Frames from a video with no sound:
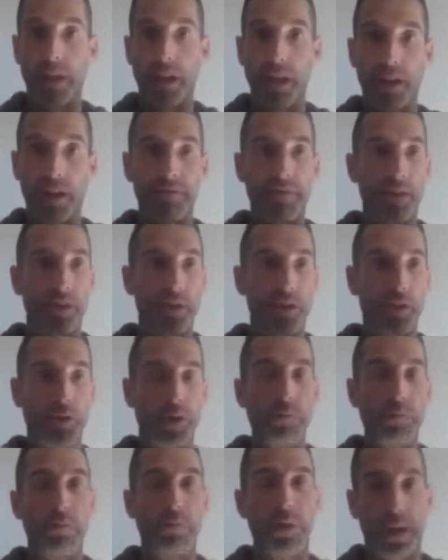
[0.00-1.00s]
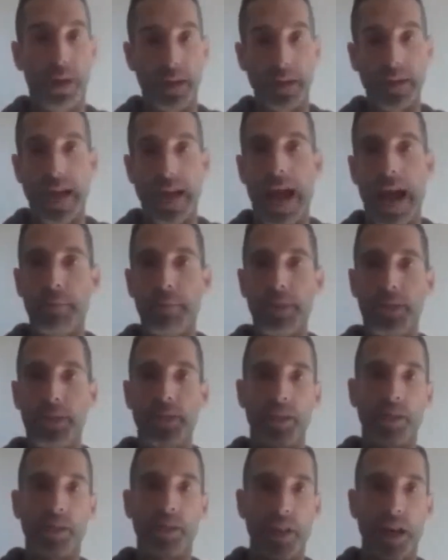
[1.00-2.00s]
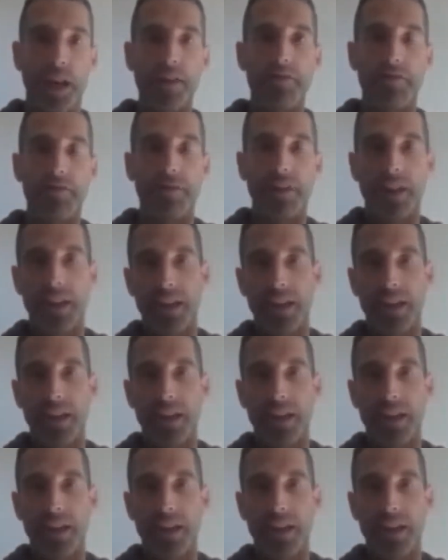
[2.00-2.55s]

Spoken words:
enough that you can plug in the habits in your life,